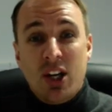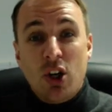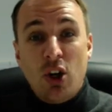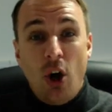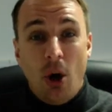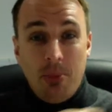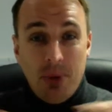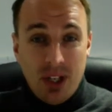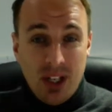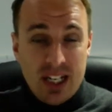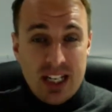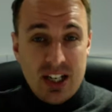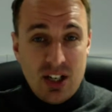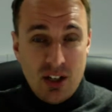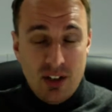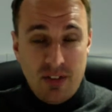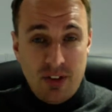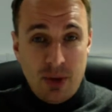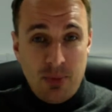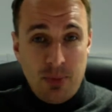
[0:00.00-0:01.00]
commonly
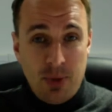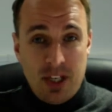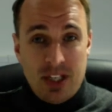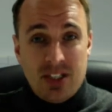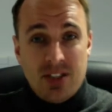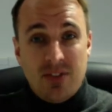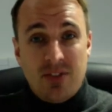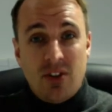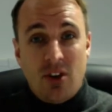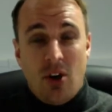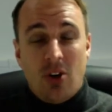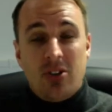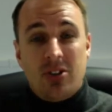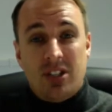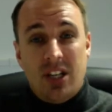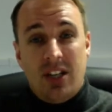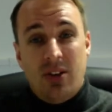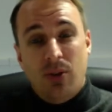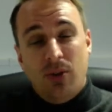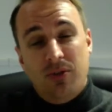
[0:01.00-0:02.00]
covered piece of
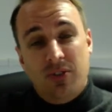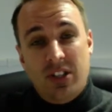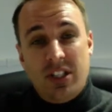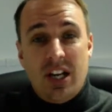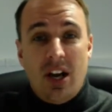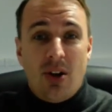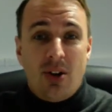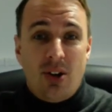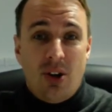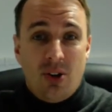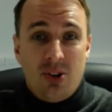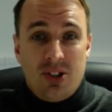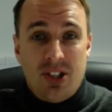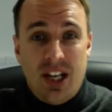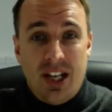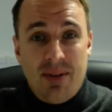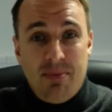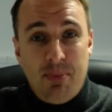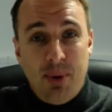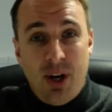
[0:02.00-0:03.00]
content or video
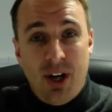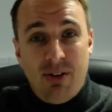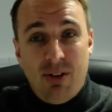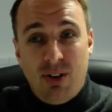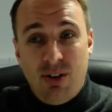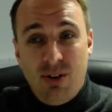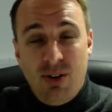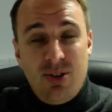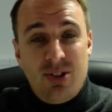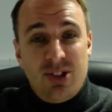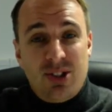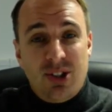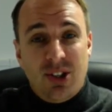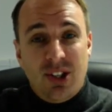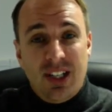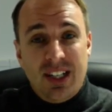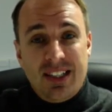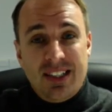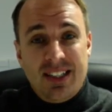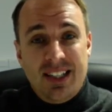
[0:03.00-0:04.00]
content by recruiters on
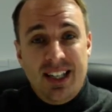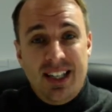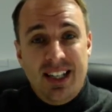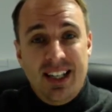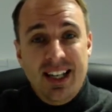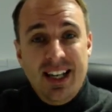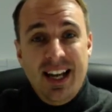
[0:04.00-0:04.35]
LinkedIn.